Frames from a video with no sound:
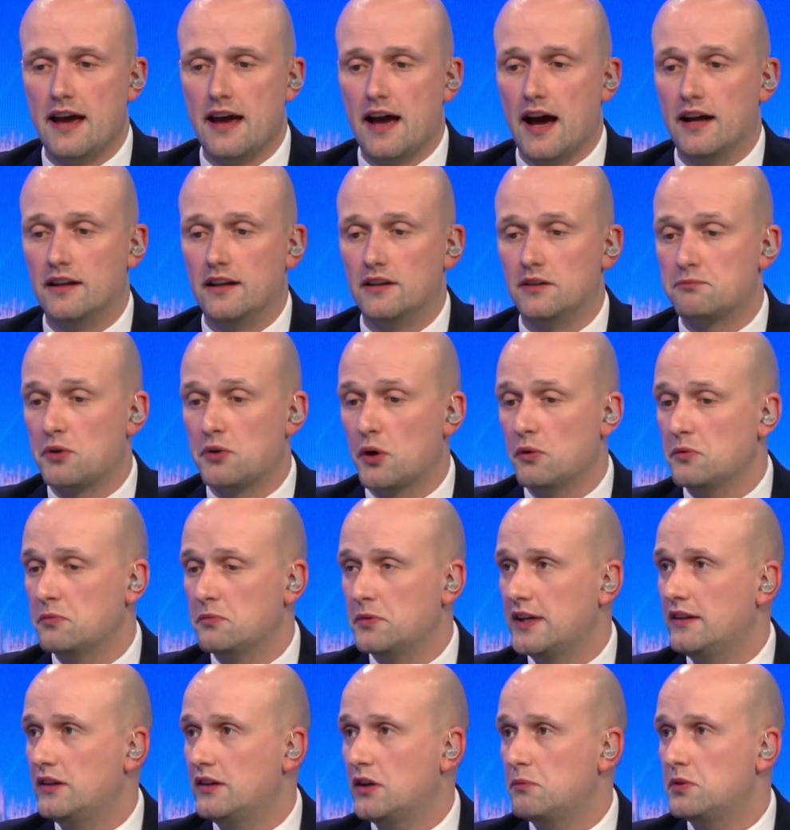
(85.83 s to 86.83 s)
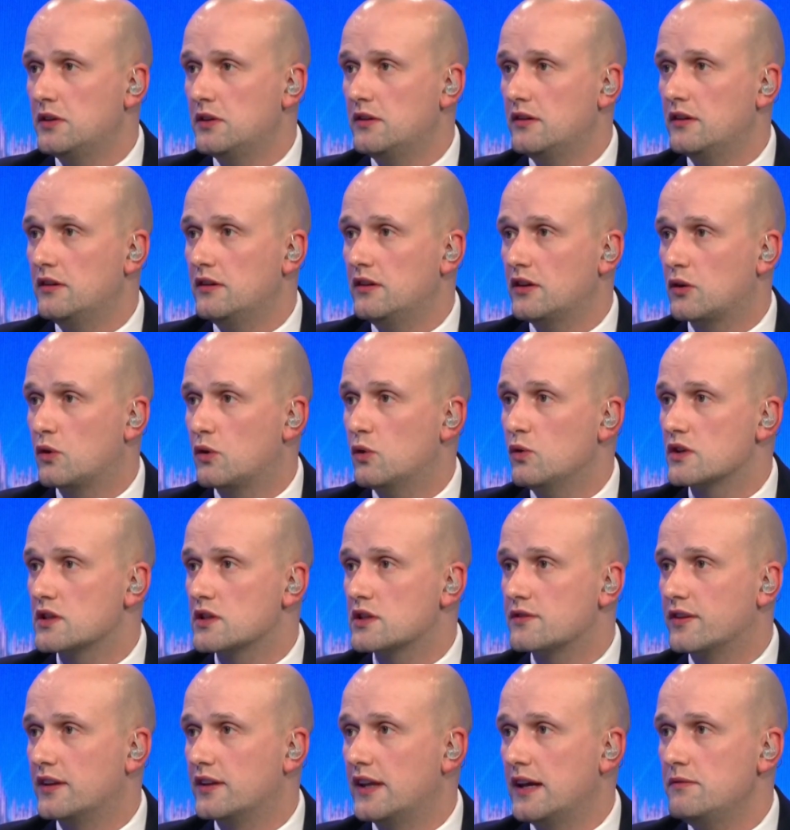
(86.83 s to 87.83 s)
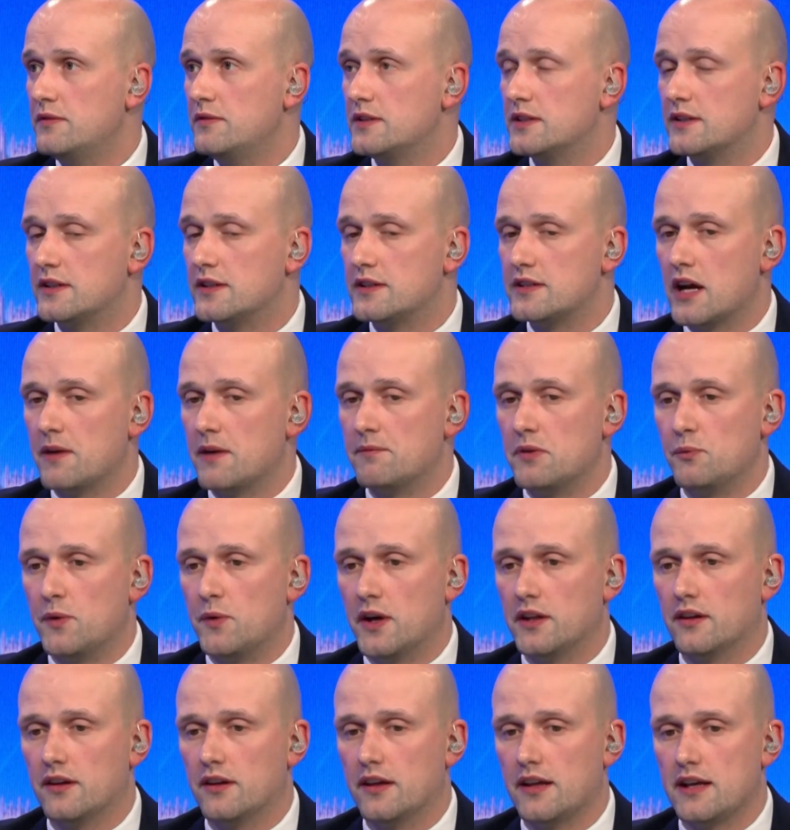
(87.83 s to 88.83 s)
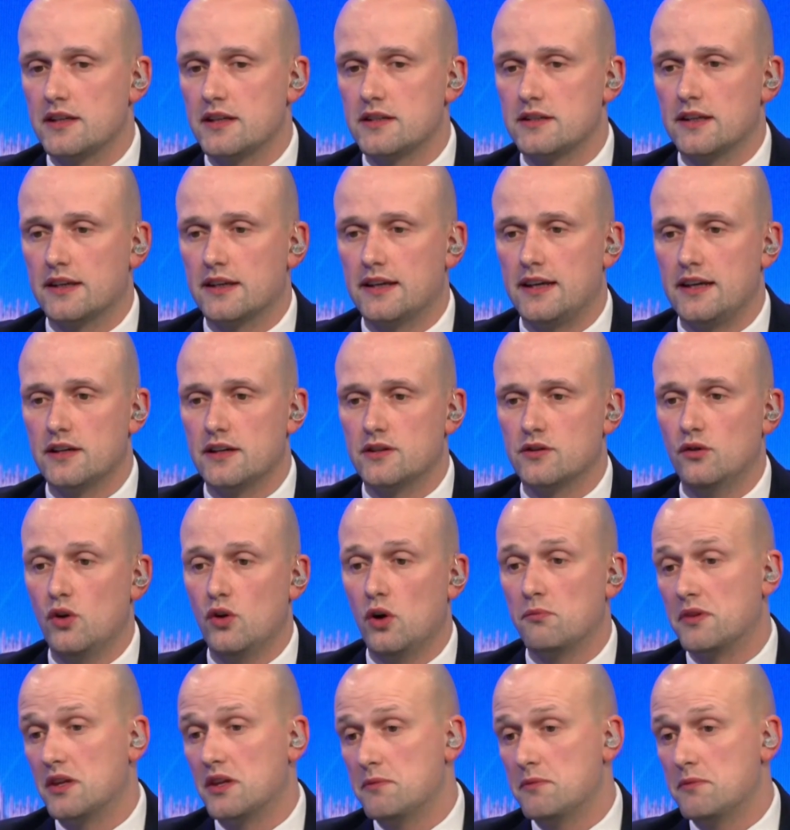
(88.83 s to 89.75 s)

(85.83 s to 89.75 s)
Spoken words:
And probably end up in the courts for them to determine whether that's the case or not.